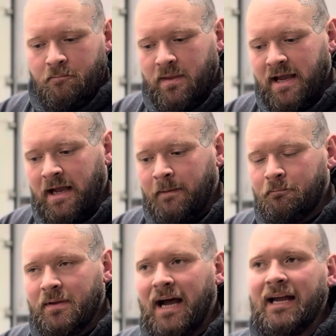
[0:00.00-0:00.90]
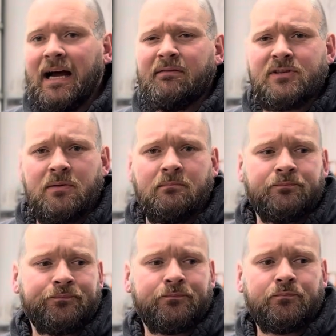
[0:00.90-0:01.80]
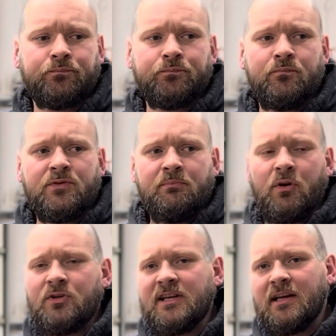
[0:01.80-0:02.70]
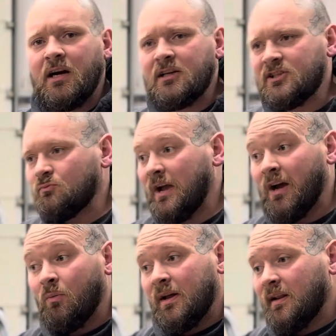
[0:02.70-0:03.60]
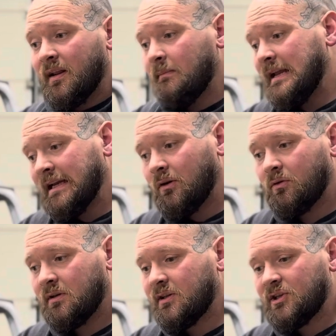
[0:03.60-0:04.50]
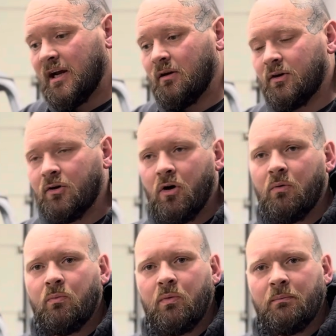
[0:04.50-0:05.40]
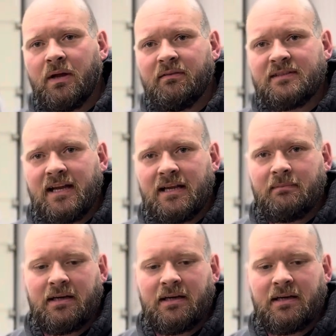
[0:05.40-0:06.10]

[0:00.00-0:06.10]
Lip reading: I have some project cars as well, whether they make it onto the channel or not when we have time.